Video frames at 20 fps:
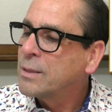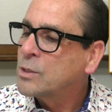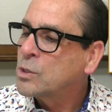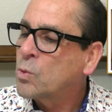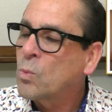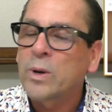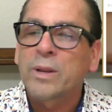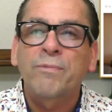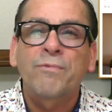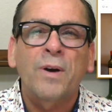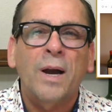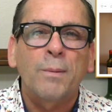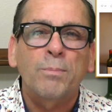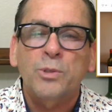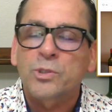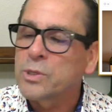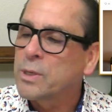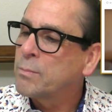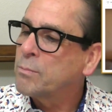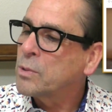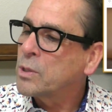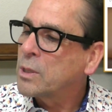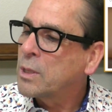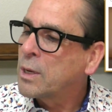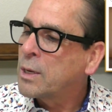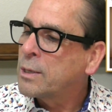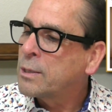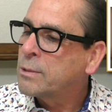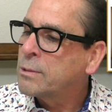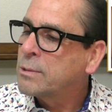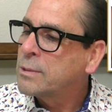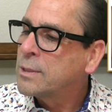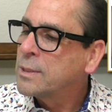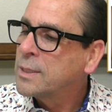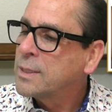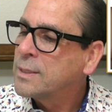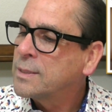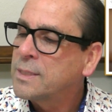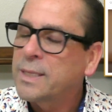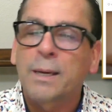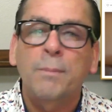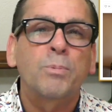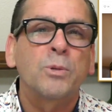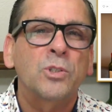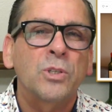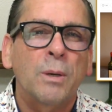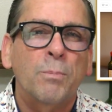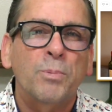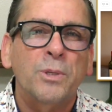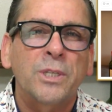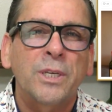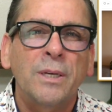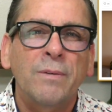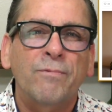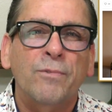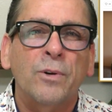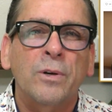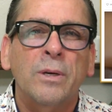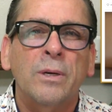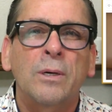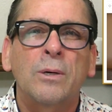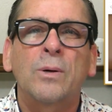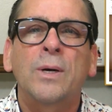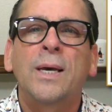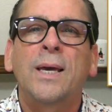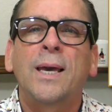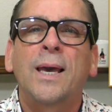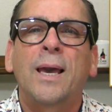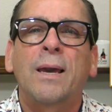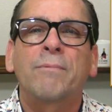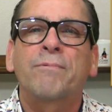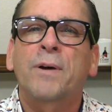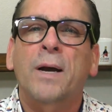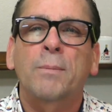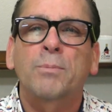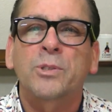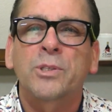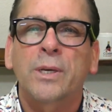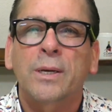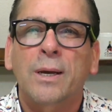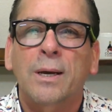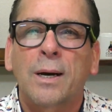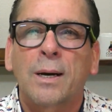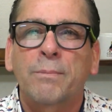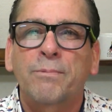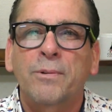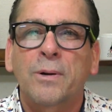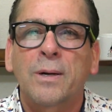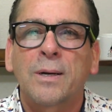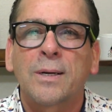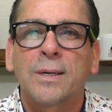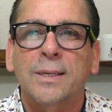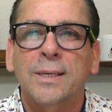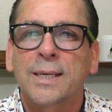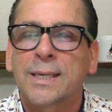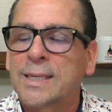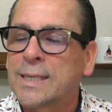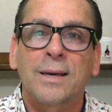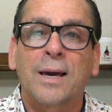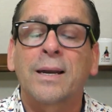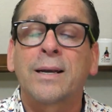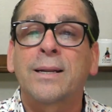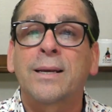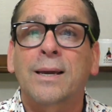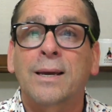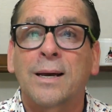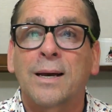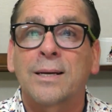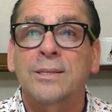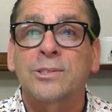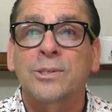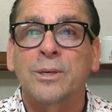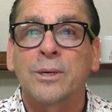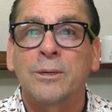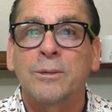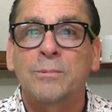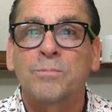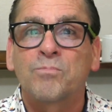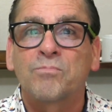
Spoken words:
25% Merlot, 10% Petit Bordeaux, and 5% Cab Franc. Got it at Costco.